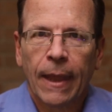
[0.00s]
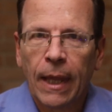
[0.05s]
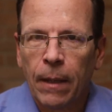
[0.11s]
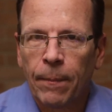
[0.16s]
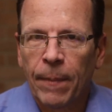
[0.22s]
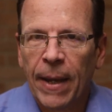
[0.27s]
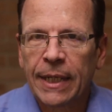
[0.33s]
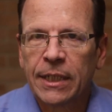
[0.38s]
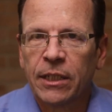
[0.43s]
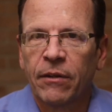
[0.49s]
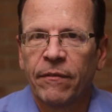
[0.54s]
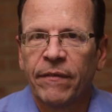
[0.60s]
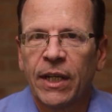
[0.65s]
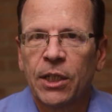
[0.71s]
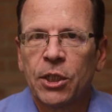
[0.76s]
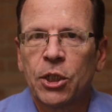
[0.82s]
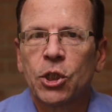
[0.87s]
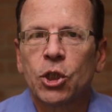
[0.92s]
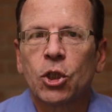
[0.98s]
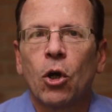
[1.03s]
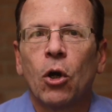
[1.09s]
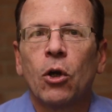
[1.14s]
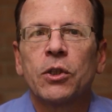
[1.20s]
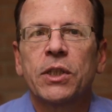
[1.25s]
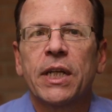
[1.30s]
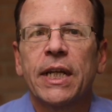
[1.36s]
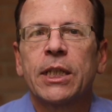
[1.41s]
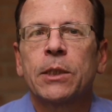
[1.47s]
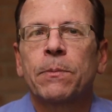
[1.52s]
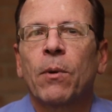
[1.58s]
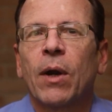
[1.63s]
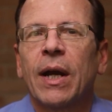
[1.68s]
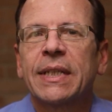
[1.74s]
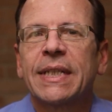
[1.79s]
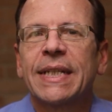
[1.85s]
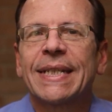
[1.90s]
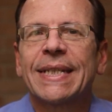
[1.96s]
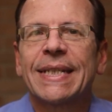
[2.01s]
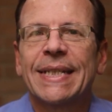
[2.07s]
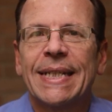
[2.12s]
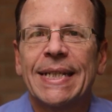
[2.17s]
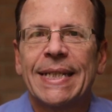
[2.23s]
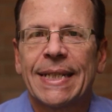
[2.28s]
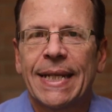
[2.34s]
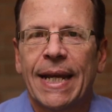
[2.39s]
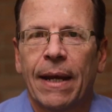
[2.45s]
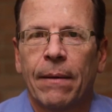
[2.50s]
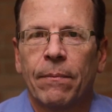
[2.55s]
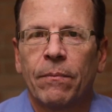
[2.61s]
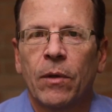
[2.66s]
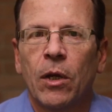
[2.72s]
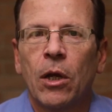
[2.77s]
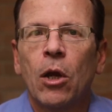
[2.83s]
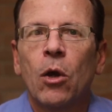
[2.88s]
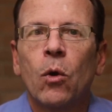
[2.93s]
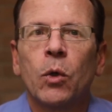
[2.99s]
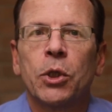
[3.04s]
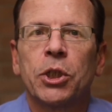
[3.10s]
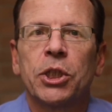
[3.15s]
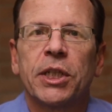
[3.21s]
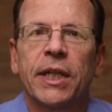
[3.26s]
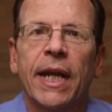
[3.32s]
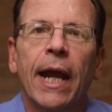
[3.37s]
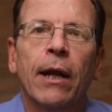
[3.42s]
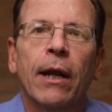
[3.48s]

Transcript: Impact Innovations calls its process CSAM, which is an